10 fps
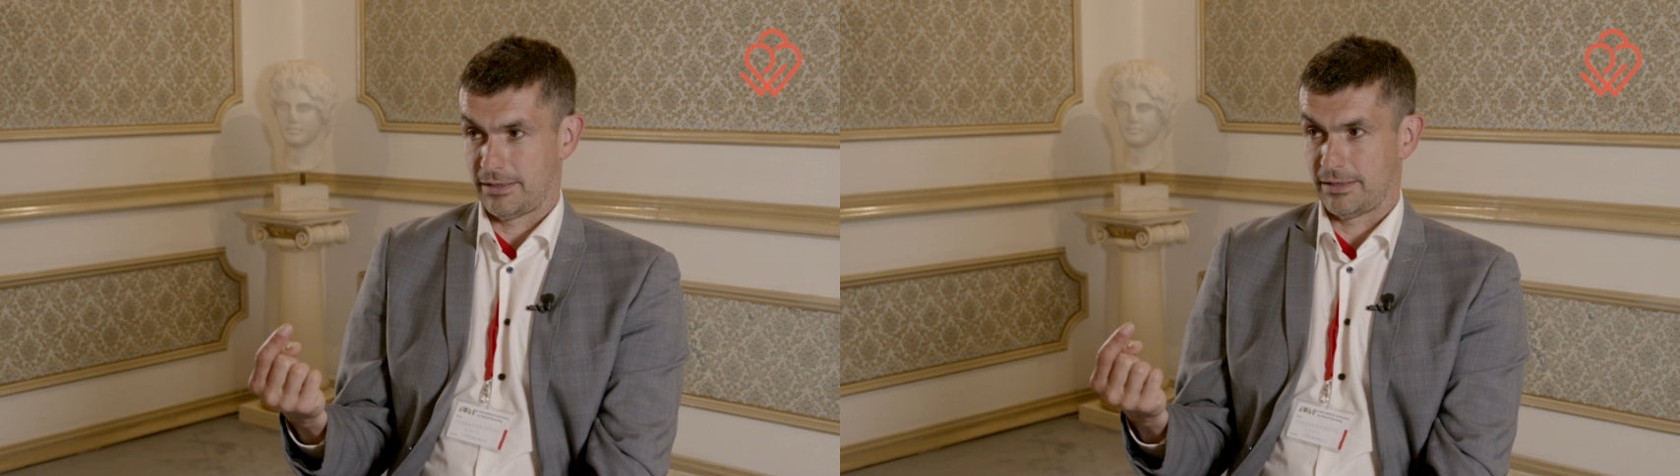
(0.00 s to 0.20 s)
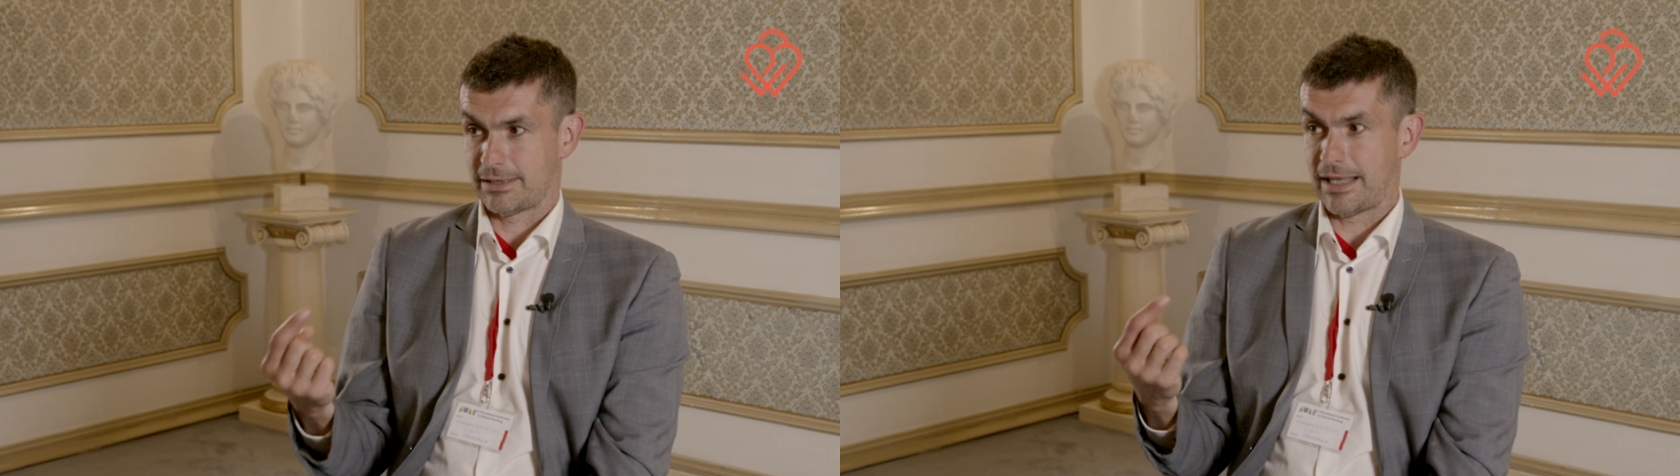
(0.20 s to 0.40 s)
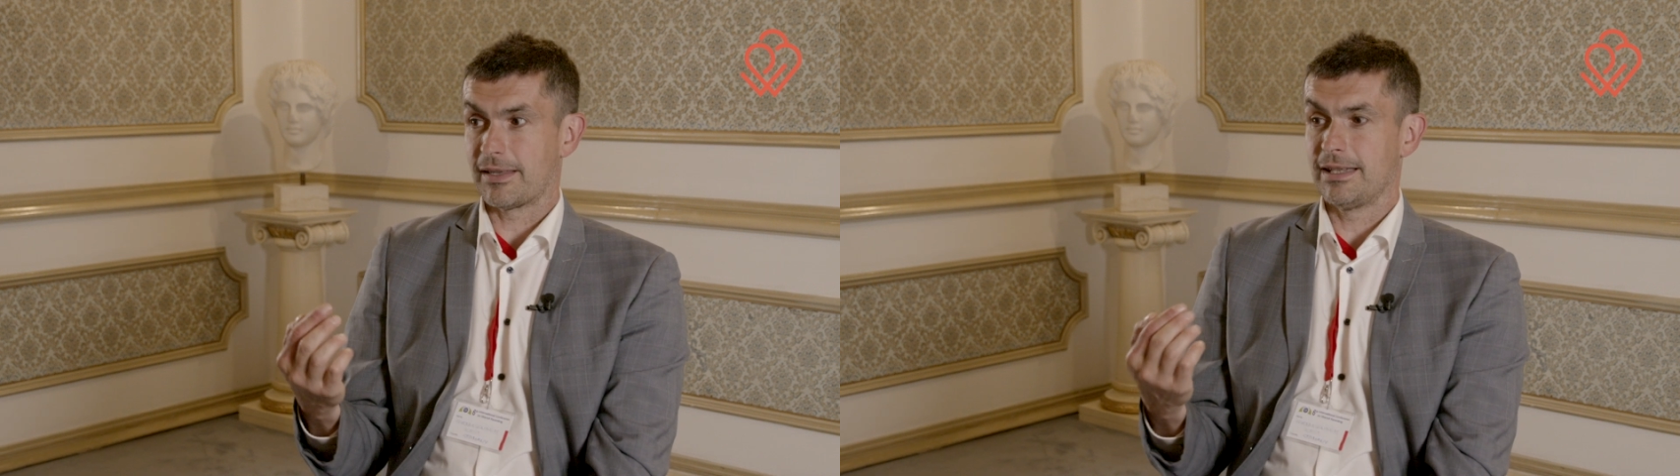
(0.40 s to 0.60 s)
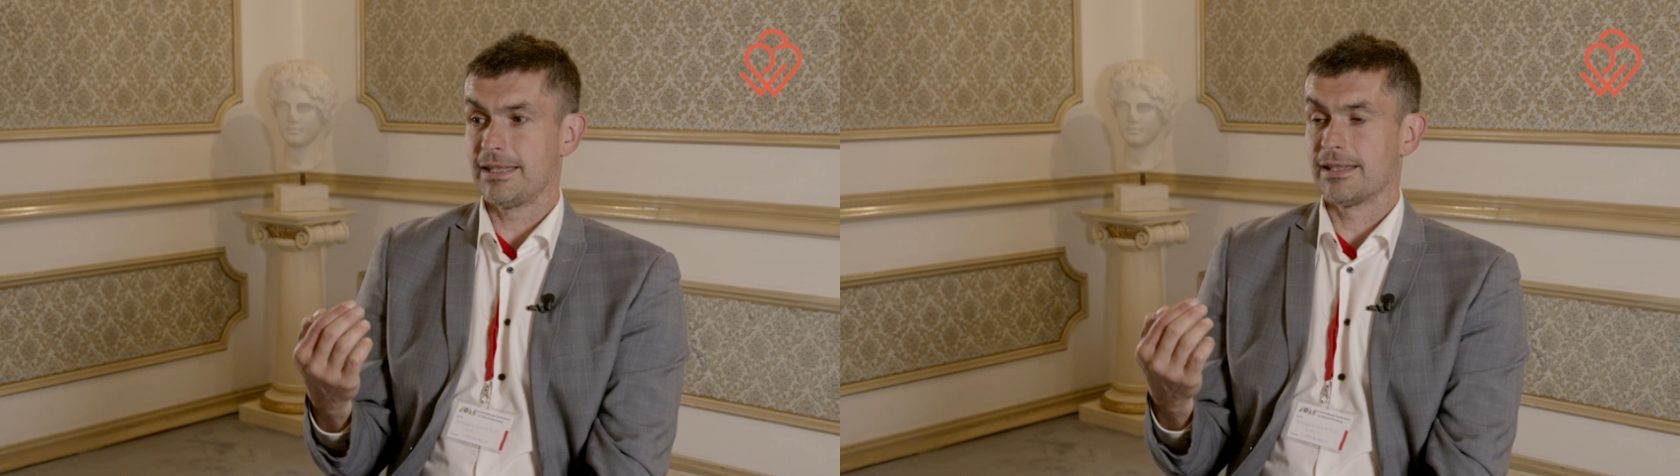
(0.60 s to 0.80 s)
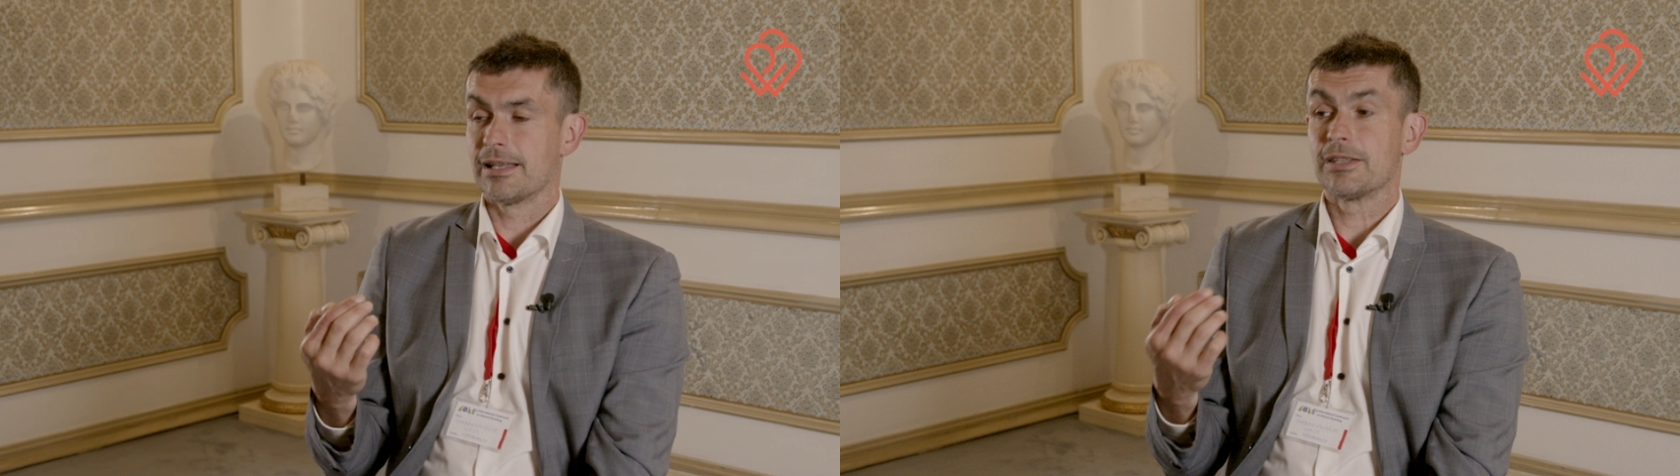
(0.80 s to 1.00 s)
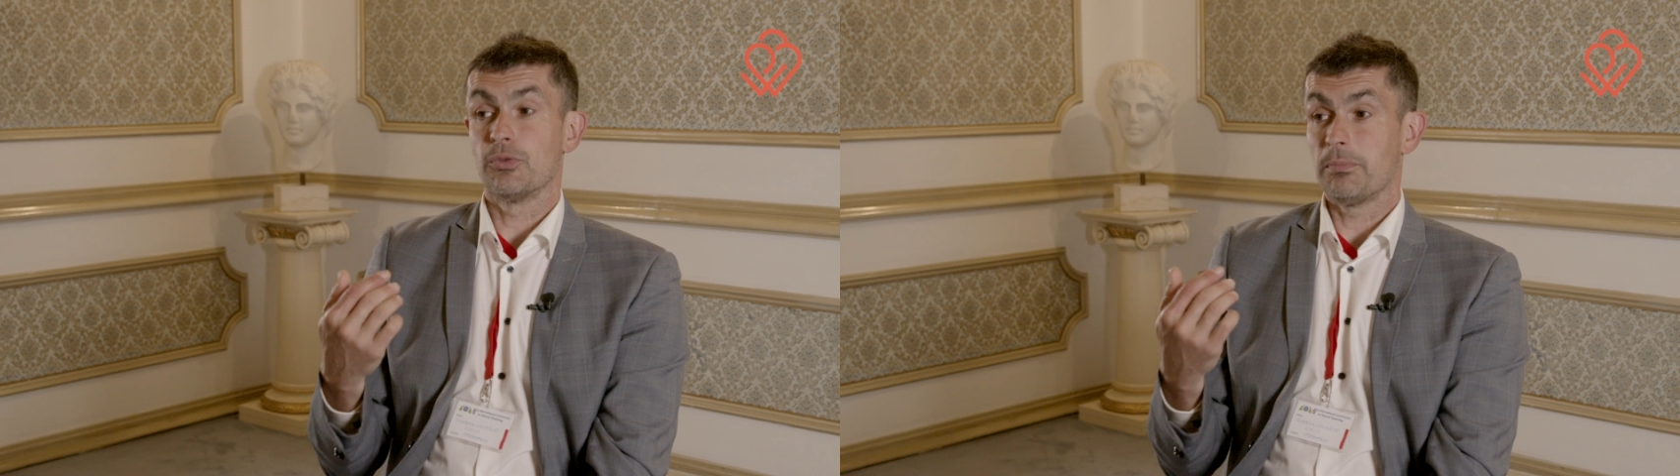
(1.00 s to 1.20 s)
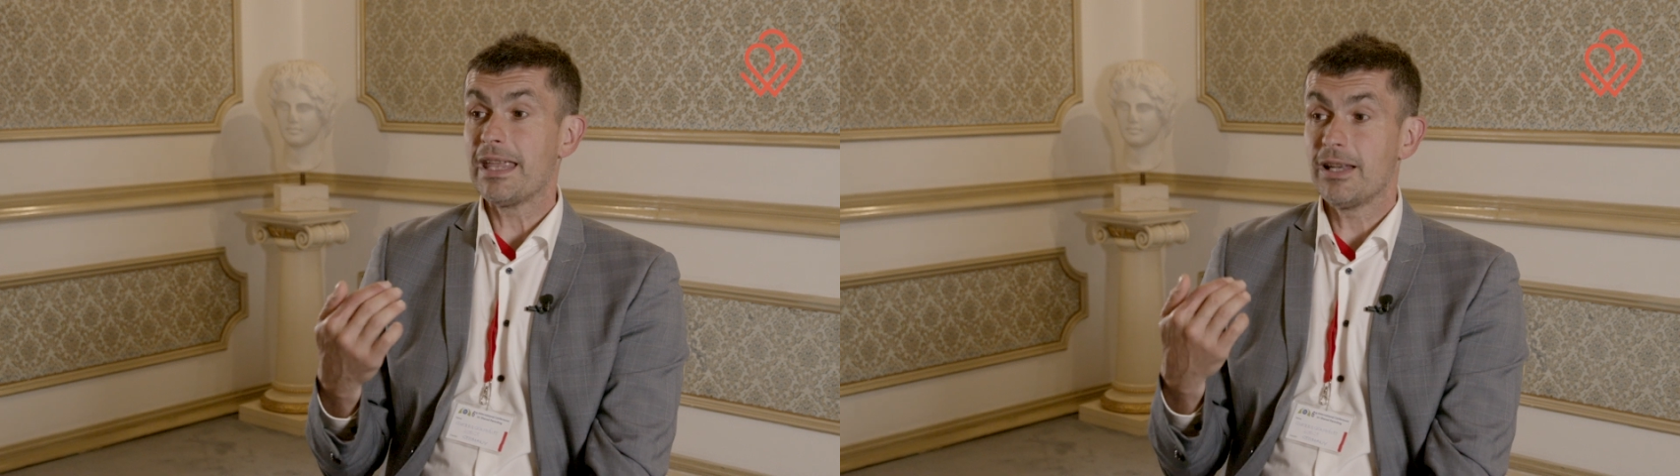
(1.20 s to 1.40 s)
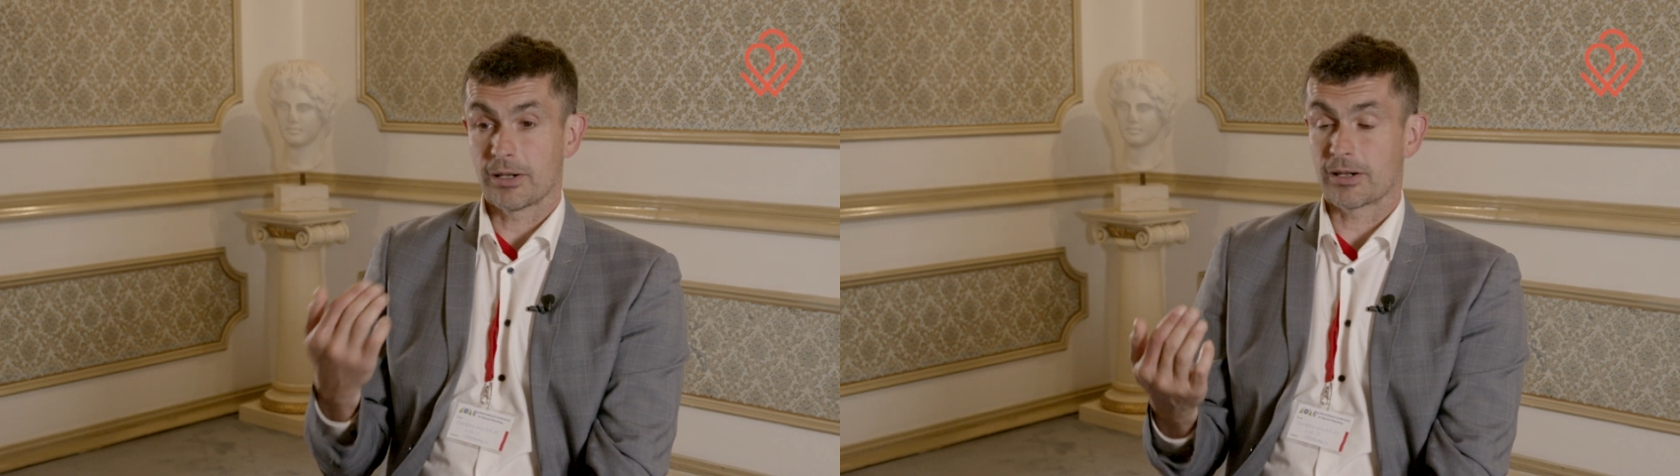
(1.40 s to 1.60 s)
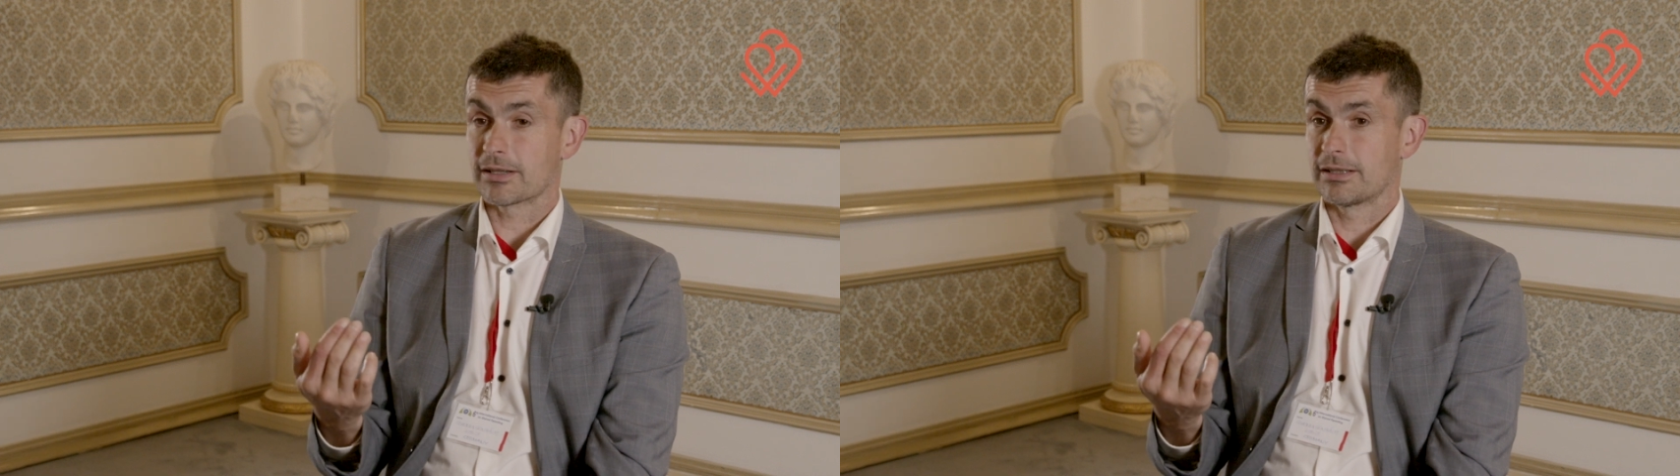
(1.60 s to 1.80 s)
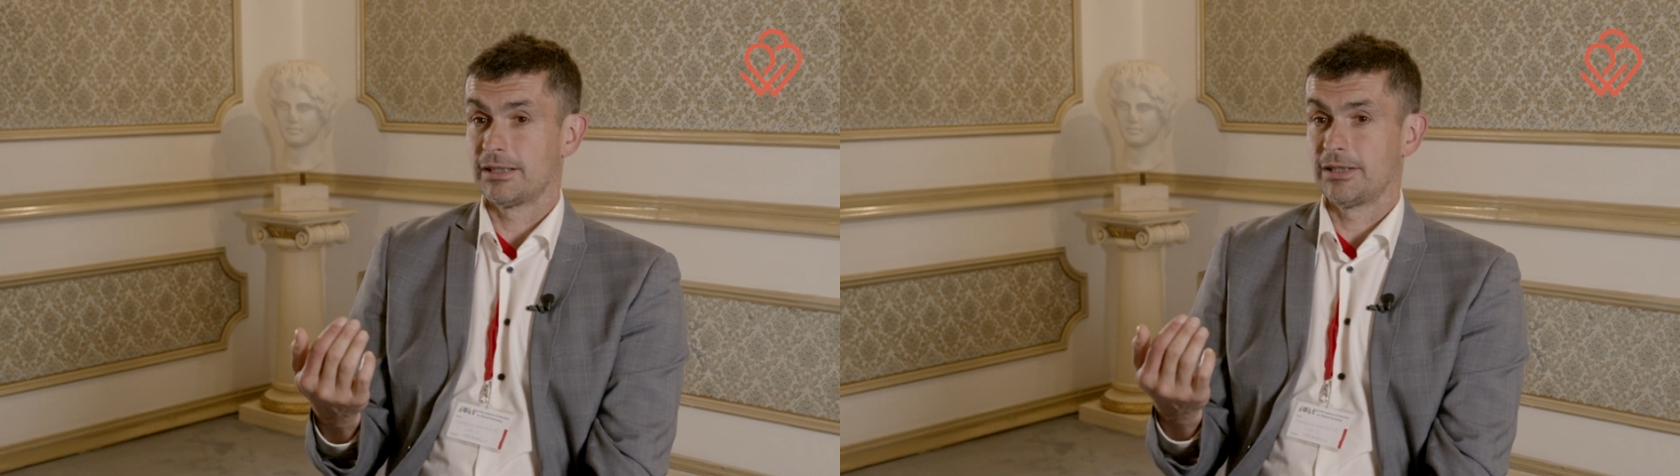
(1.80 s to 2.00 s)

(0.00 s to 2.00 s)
Suddenly, you may learn